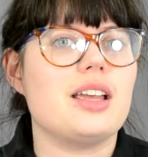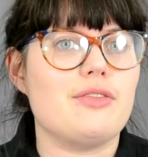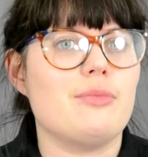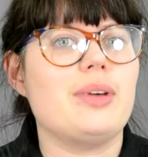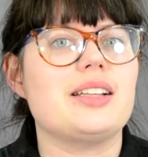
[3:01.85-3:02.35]
are
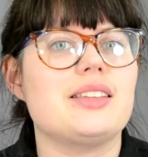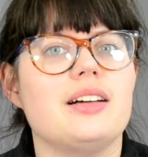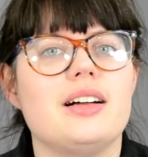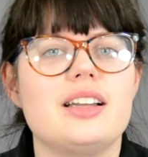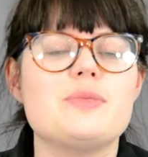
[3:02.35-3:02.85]
even better
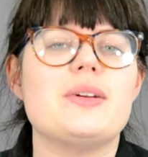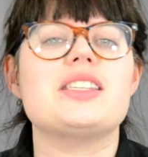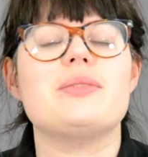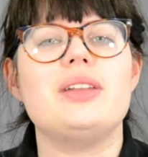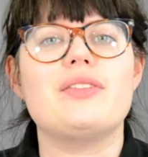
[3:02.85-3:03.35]
and
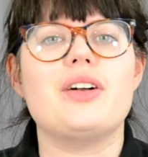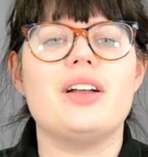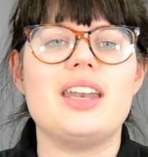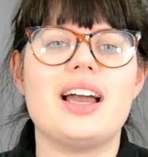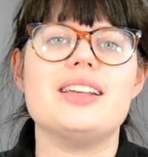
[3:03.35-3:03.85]
especially when they've
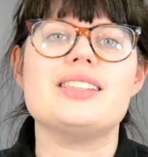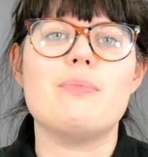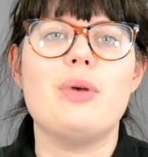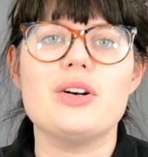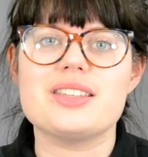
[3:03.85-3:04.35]
got a nice
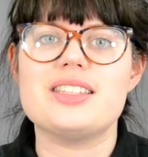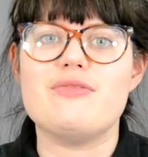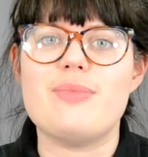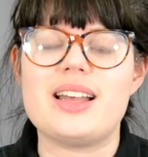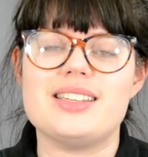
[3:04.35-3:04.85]

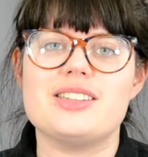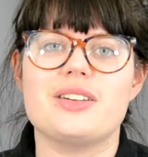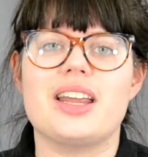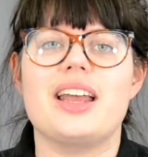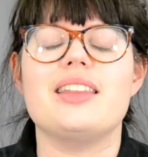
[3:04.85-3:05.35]
positive message
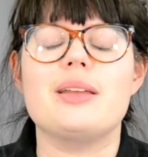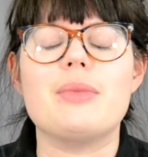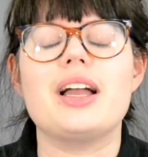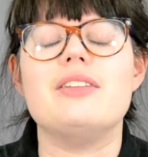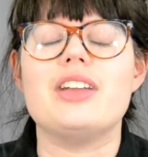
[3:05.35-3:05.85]
on it. I think
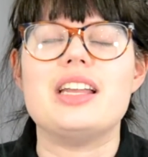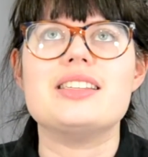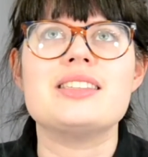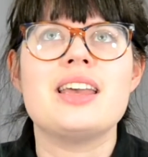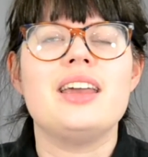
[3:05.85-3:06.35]
mine
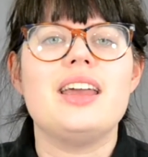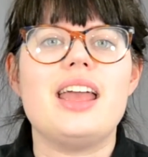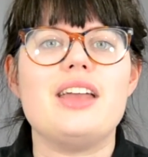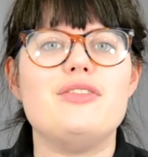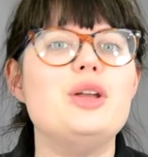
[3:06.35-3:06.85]
reads,
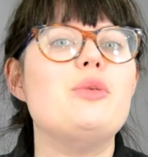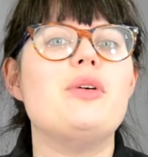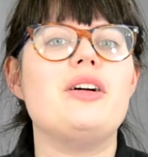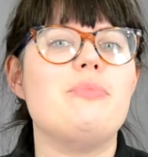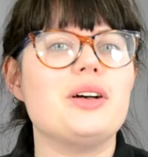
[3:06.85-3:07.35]
if you
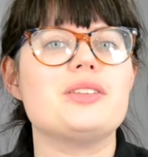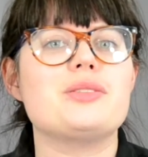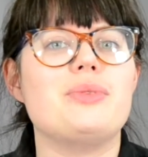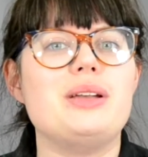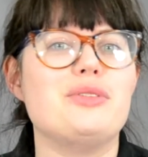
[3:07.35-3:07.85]
were a
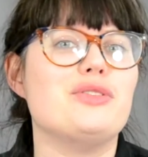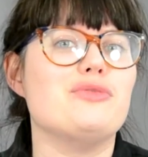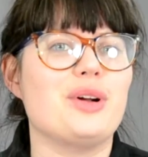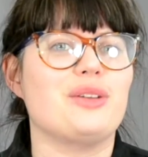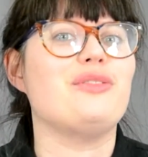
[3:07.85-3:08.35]
bus we would
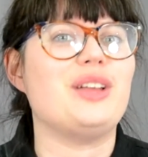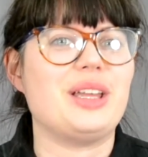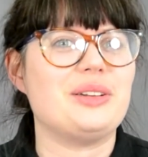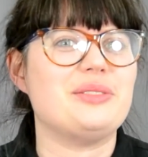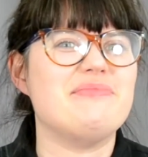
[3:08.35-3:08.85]
run for
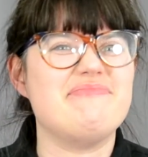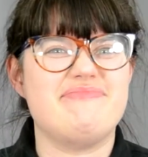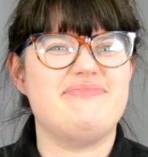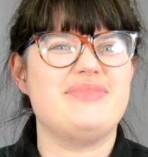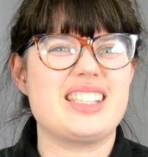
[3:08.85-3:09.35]
you.
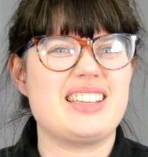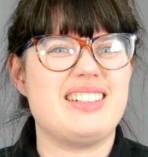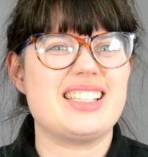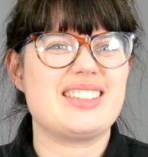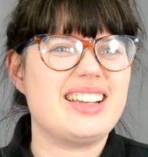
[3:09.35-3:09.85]
It's
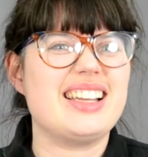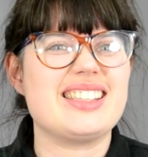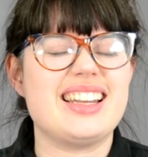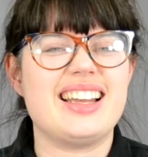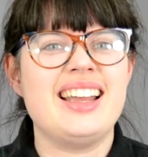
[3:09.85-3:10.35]
quite sweet,
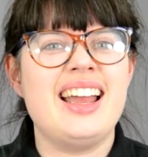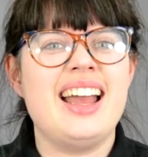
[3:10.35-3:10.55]
isn't it?